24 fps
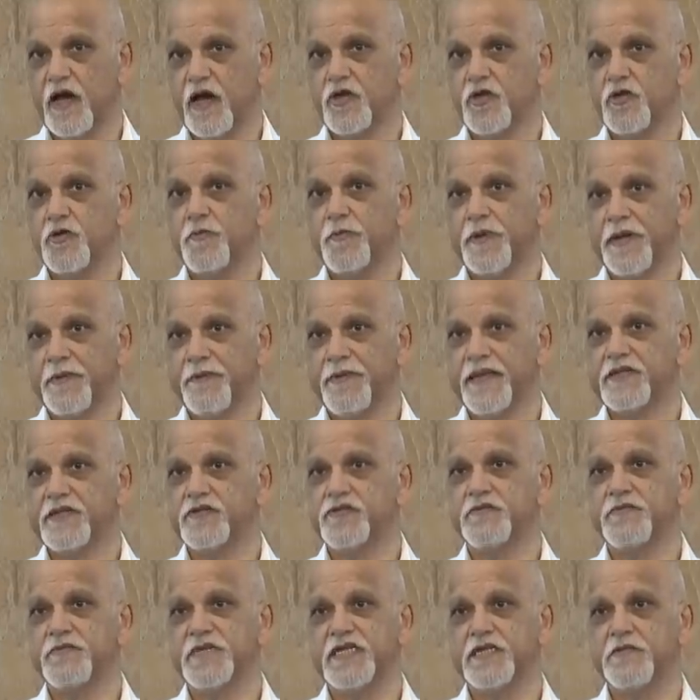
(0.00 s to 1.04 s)
Are you
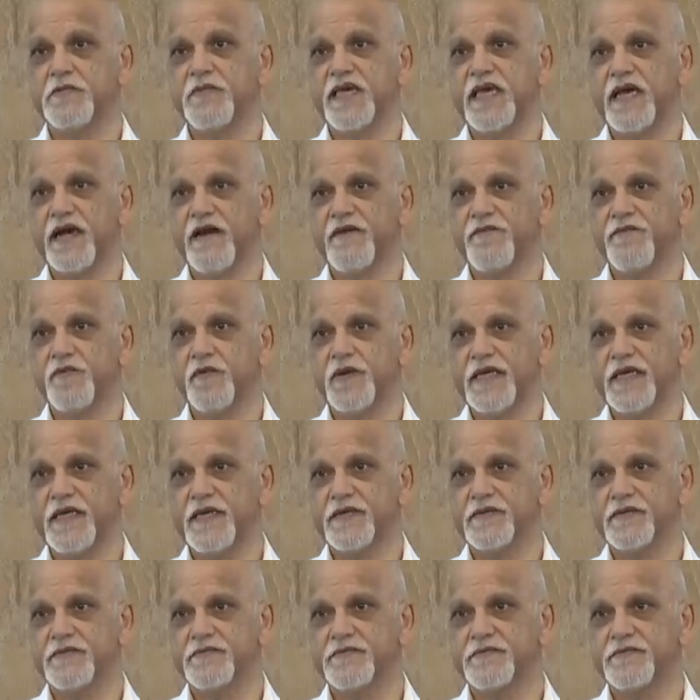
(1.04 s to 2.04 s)
prepared to meet me halfway?